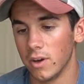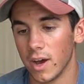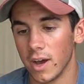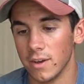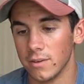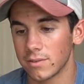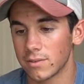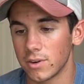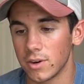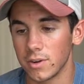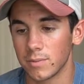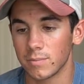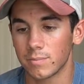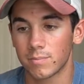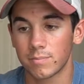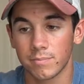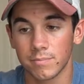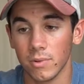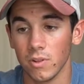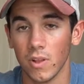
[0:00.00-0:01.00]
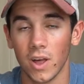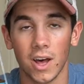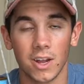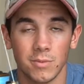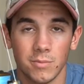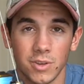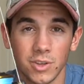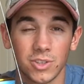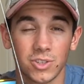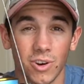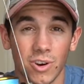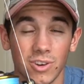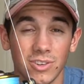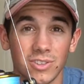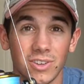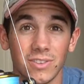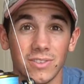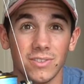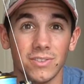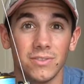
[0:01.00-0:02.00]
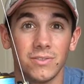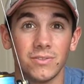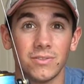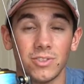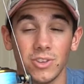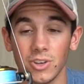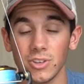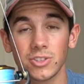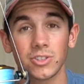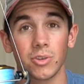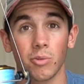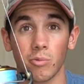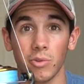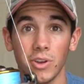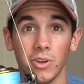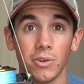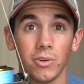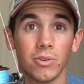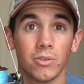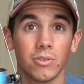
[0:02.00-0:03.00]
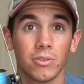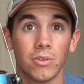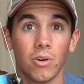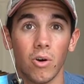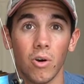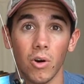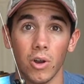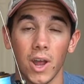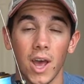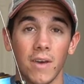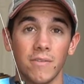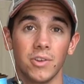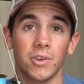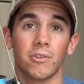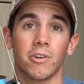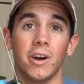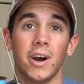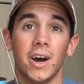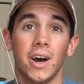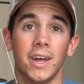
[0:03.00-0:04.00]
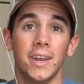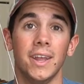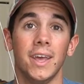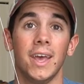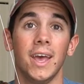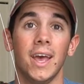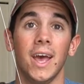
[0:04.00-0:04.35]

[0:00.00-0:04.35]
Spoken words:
I've caught a lot of big sharks on just the reel on a heavier rod.